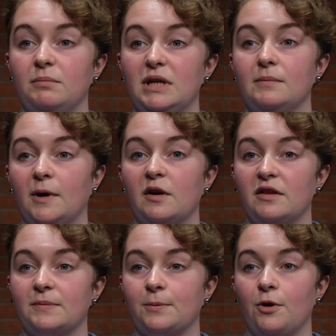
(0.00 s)
Being part
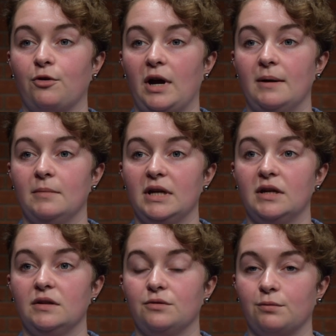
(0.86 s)
of this programme
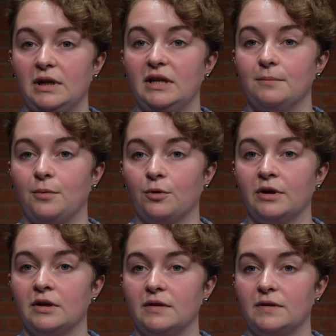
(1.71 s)
is really
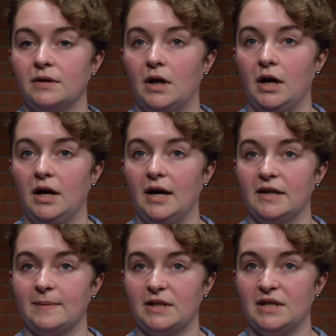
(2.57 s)
important,
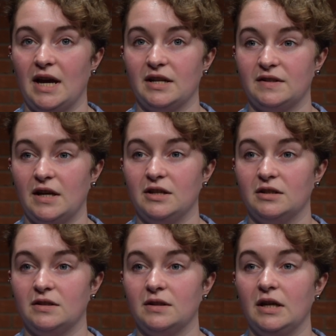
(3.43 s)
especially at a
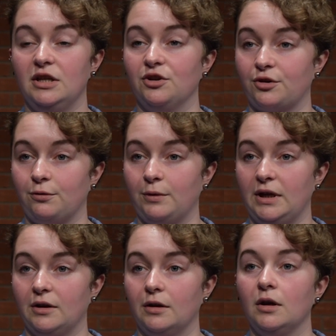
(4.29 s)
stage in your
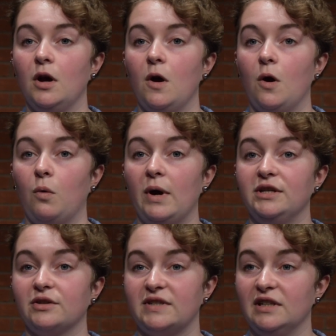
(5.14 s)
career
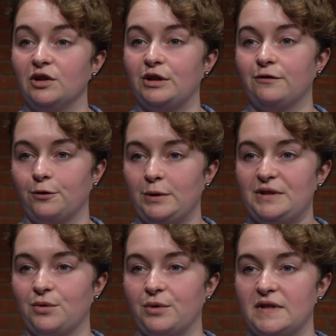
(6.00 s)
when you're still looking for
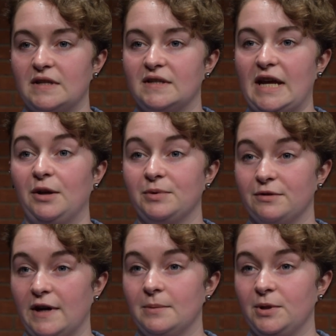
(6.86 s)
resources to help
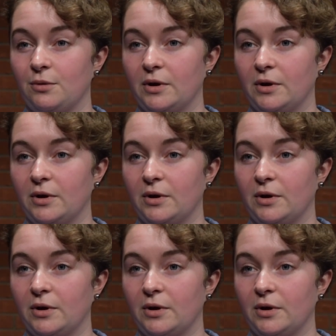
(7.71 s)
develop your